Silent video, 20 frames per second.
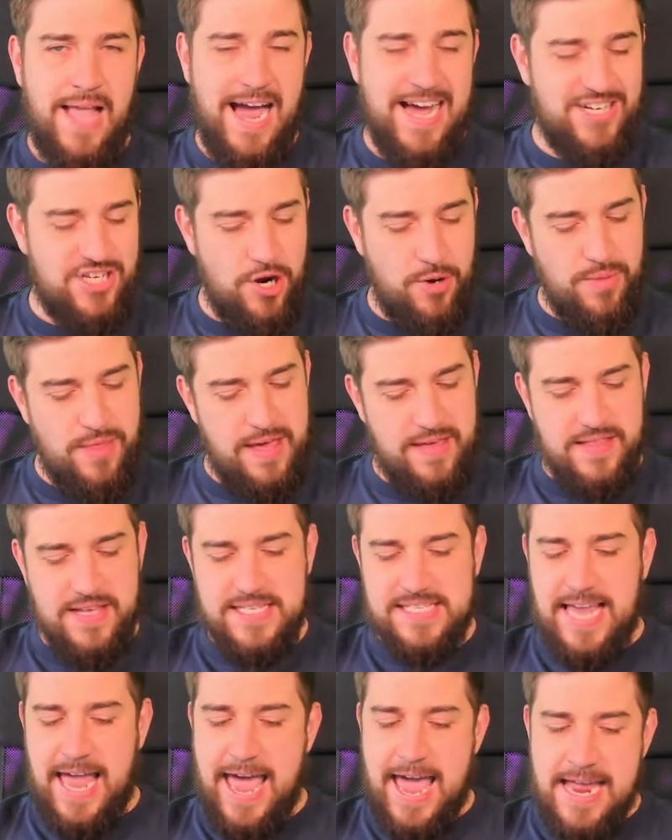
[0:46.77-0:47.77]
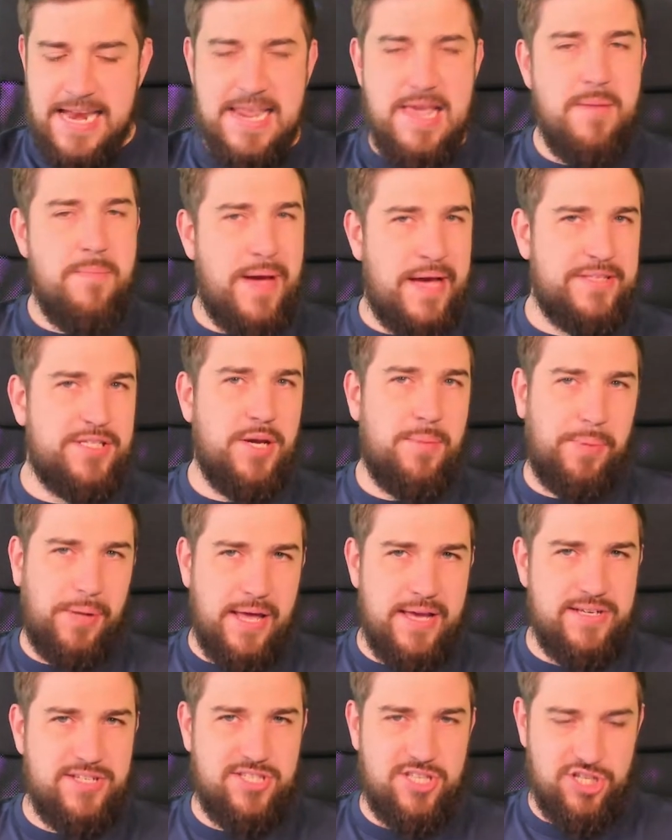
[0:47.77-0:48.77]
I don't think there's any better
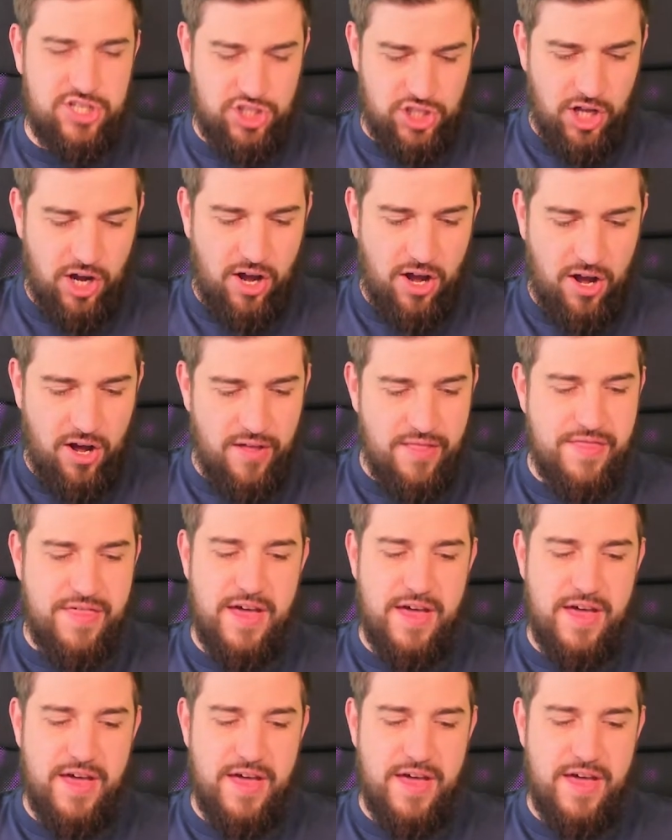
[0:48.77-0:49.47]
place to start